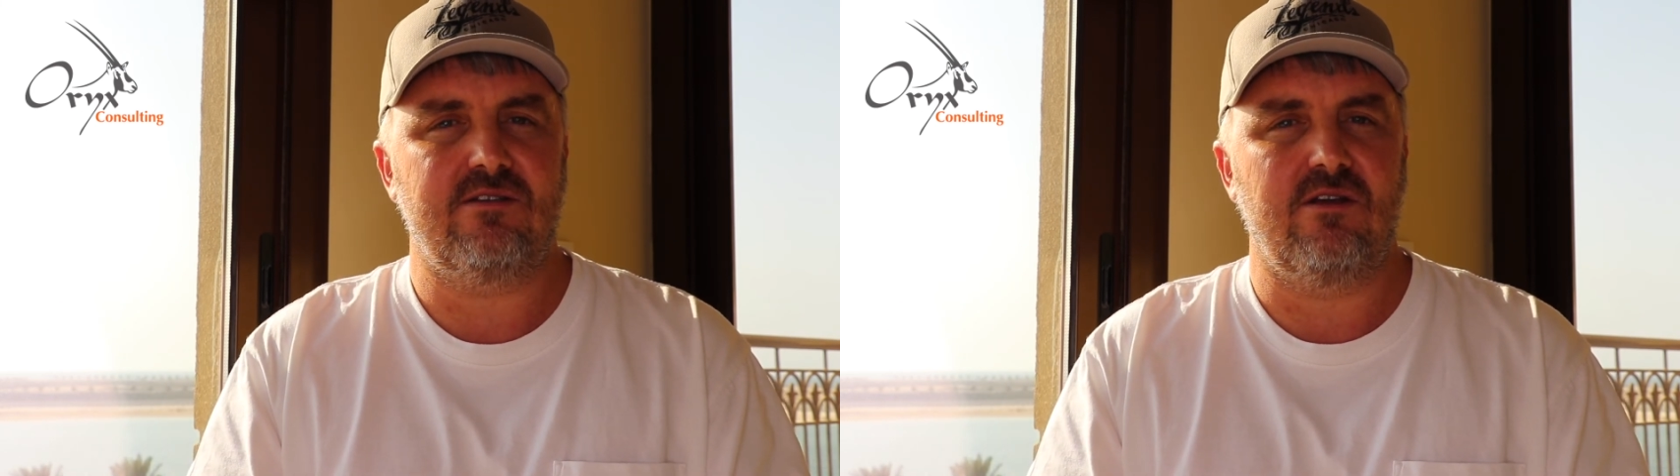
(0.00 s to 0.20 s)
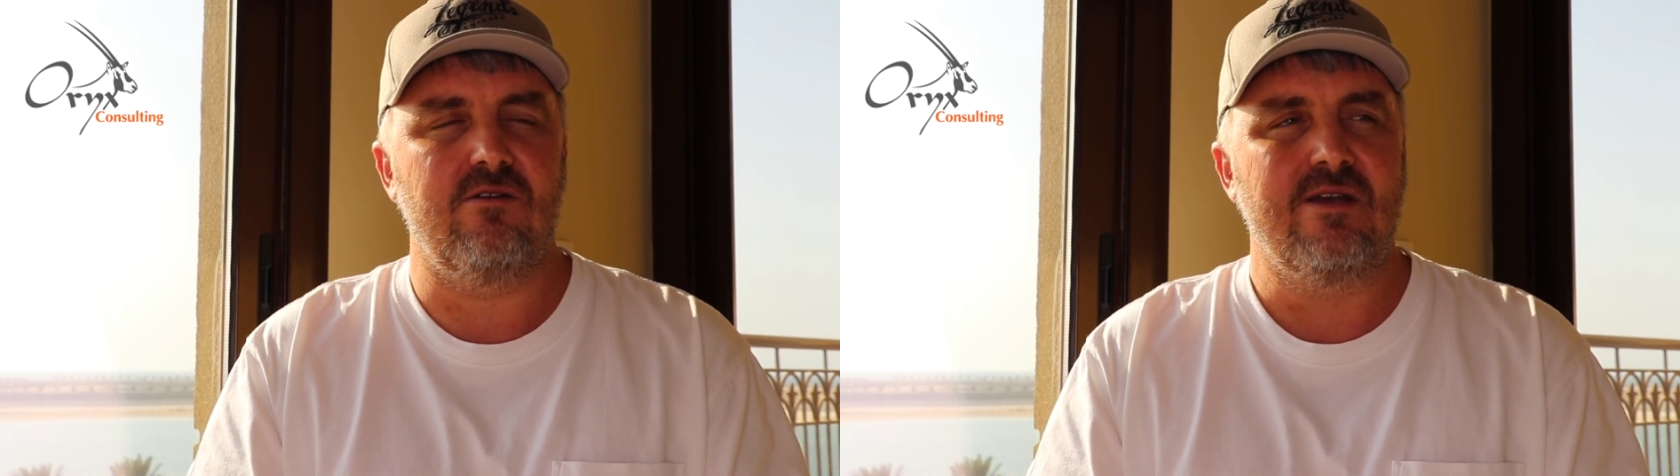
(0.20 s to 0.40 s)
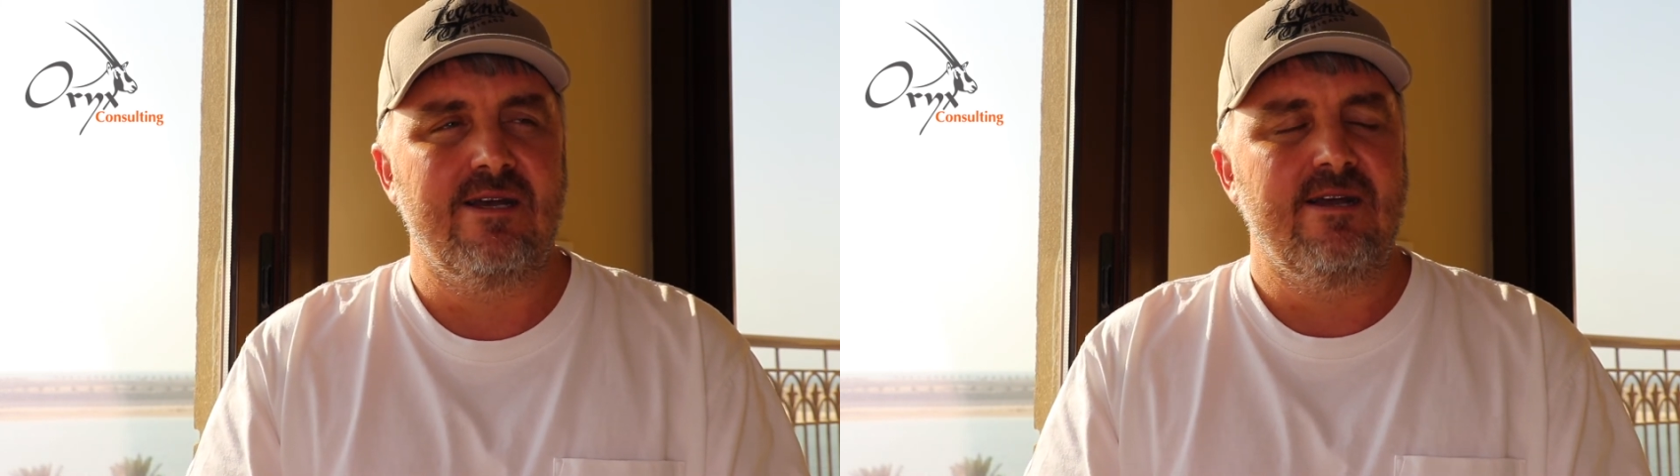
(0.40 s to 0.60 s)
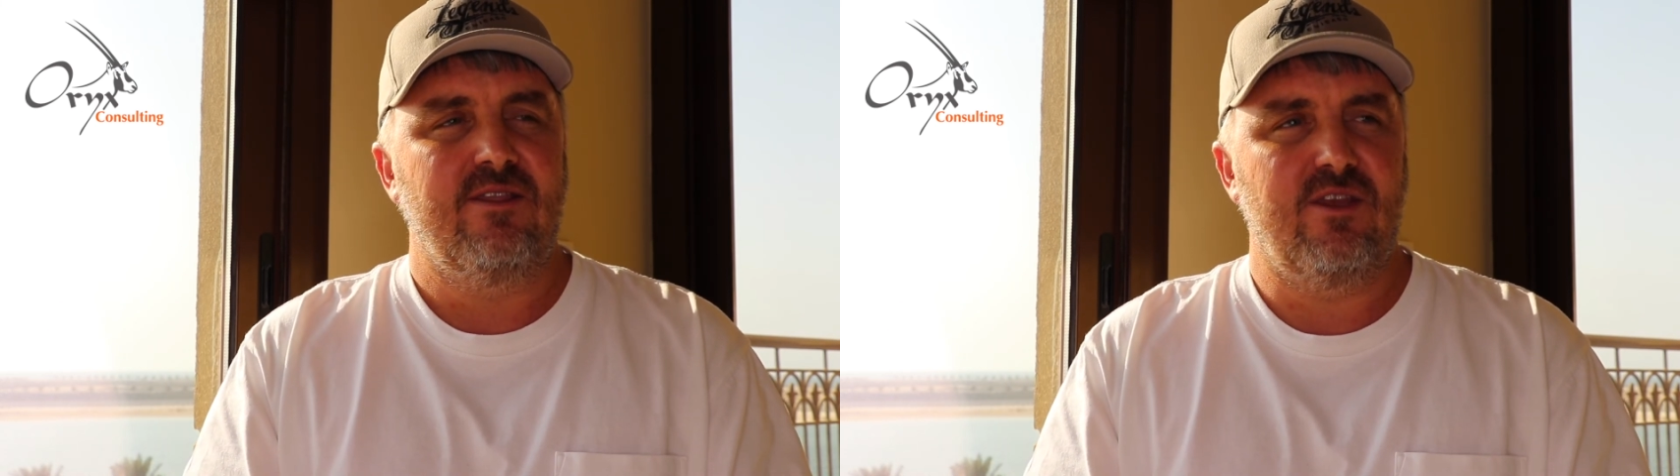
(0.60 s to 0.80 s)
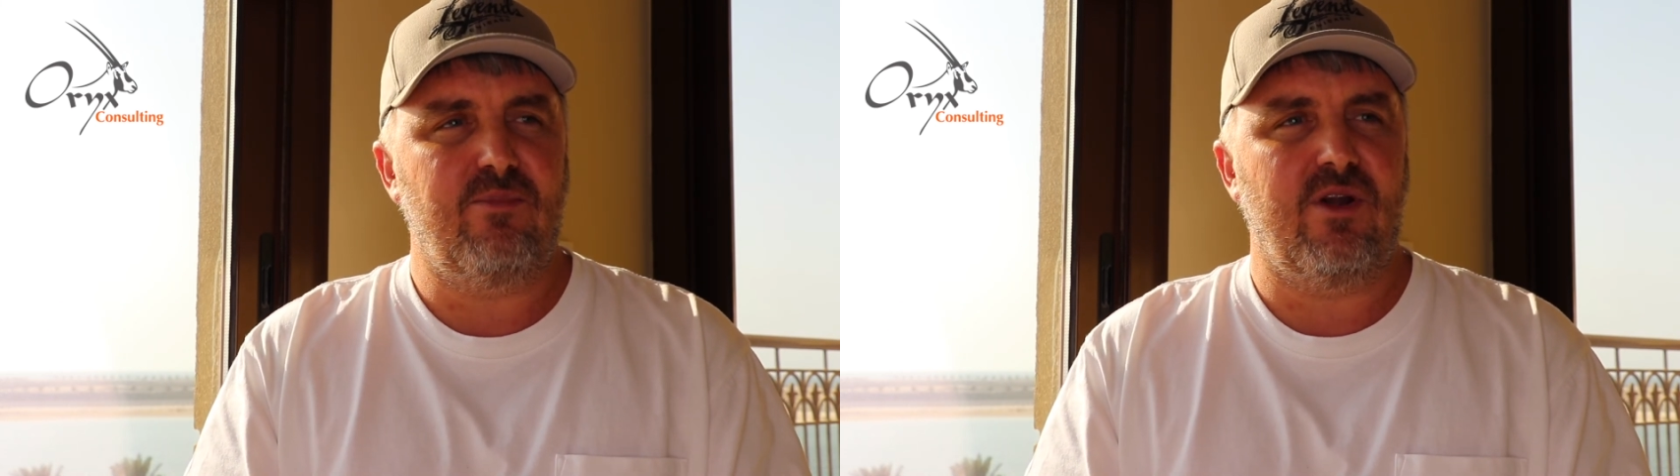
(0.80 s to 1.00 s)
So
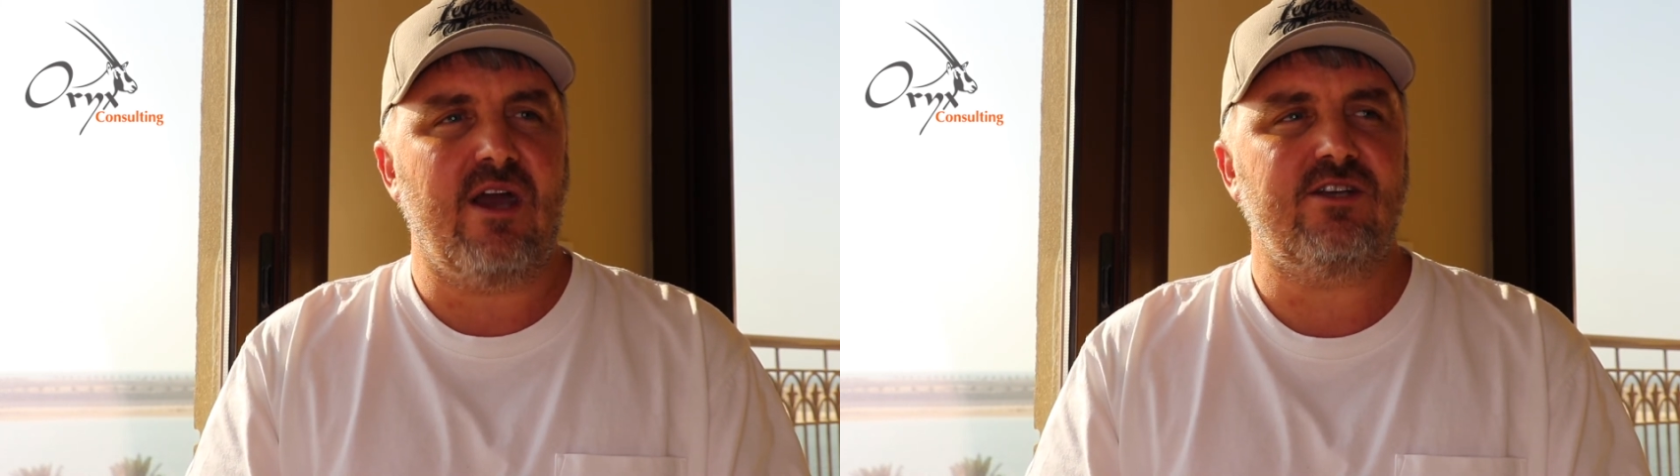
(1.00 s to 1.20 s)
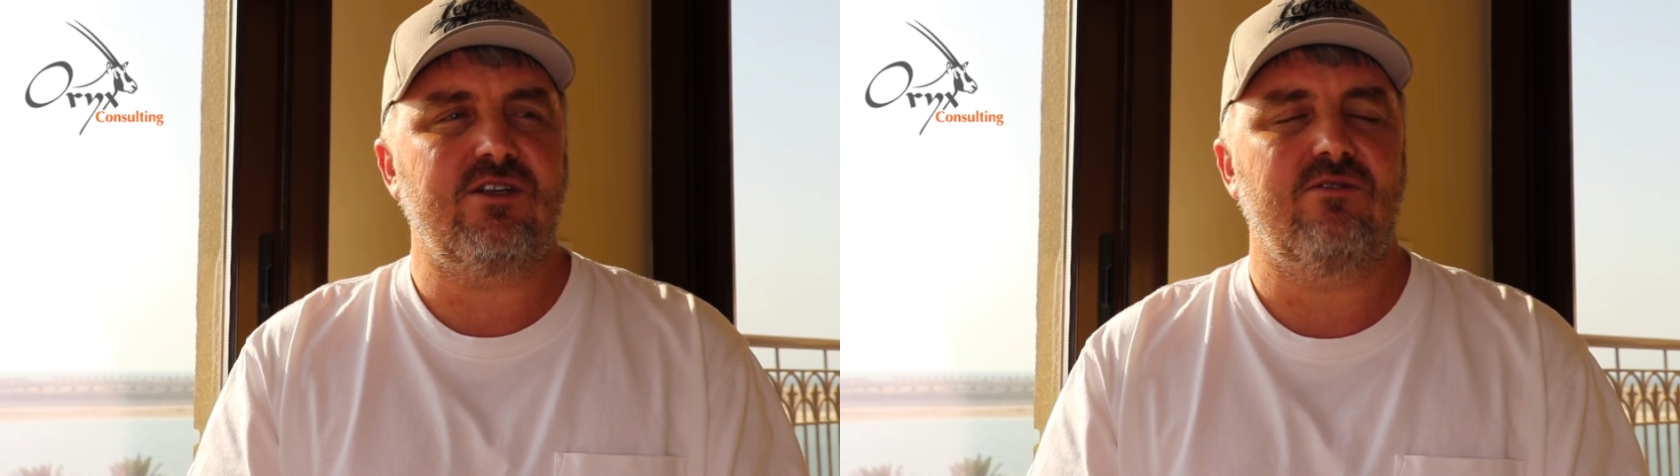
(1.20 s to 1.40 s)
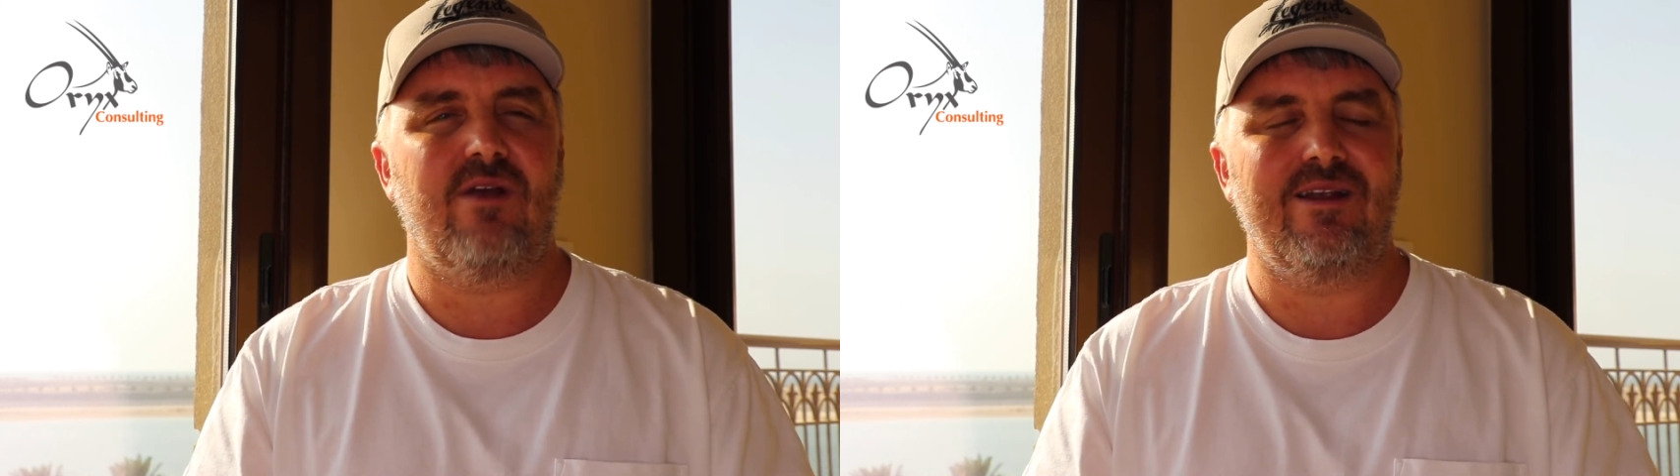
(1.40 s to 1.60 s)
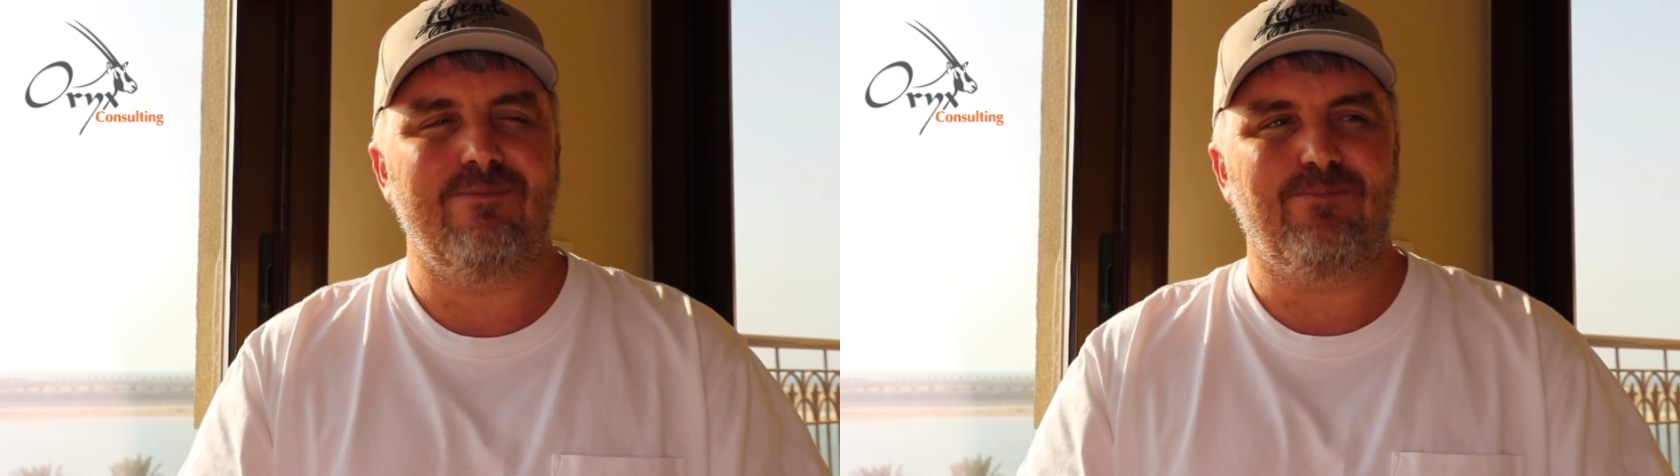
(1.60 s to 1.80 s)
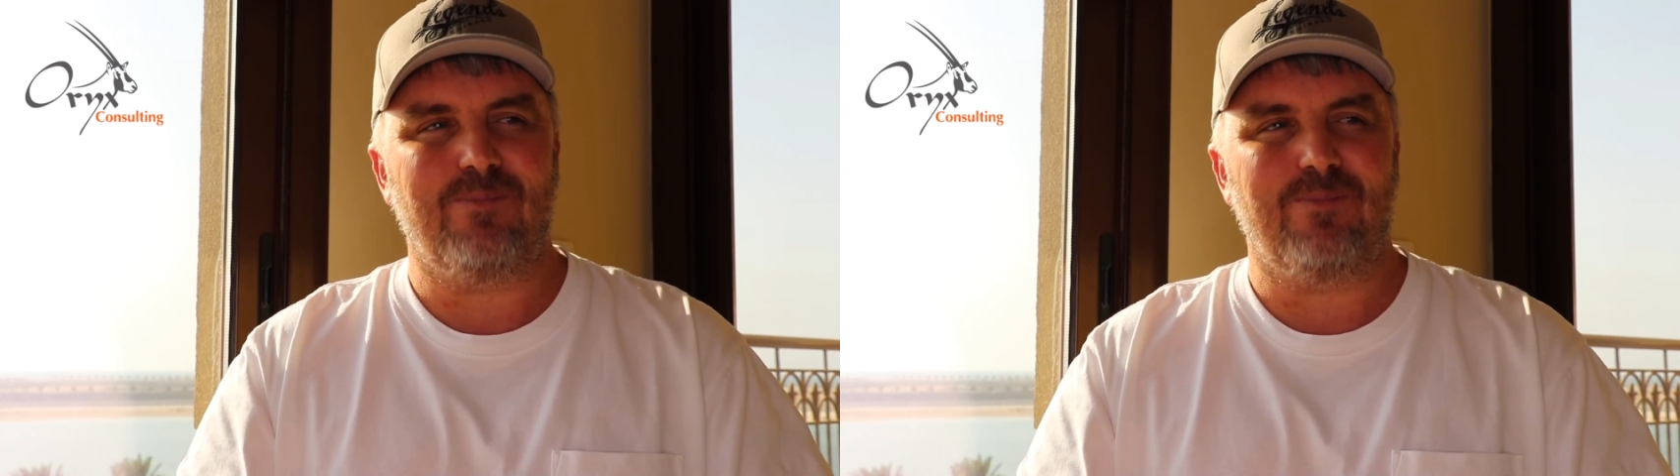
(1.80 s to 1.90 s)
the production rate,